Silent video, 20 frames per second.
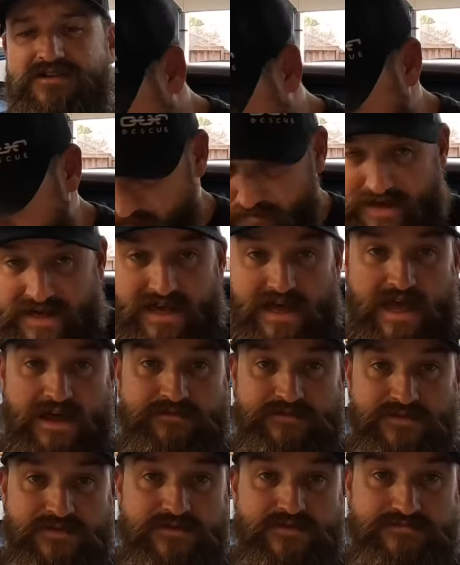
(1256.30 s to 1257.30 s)
So I may
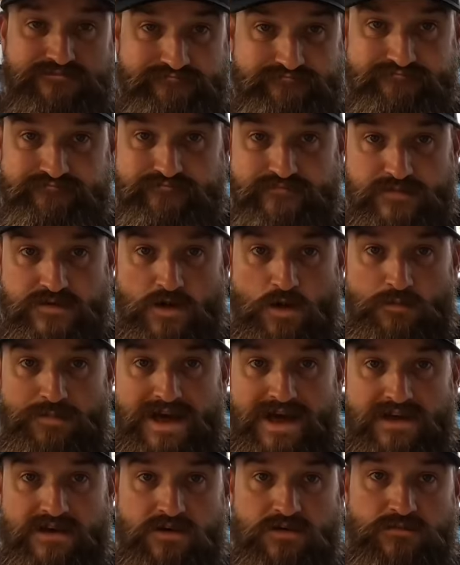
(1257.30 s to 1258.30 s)
have to go
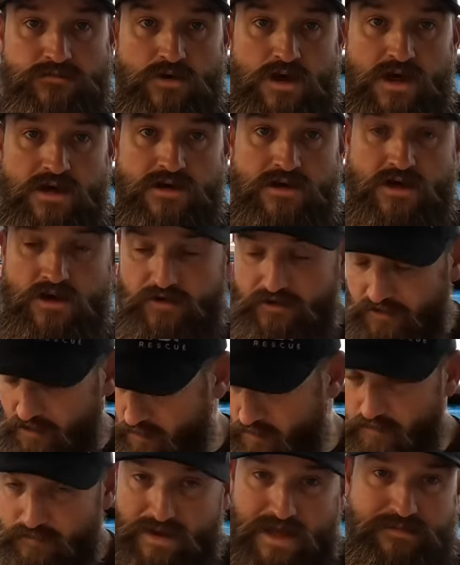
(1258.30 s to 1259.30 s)
back on Rock Auto
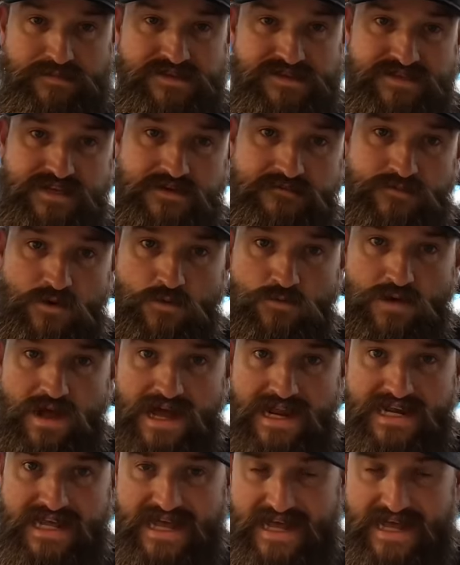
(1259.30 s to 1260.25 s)
or maybe see if O'Reilly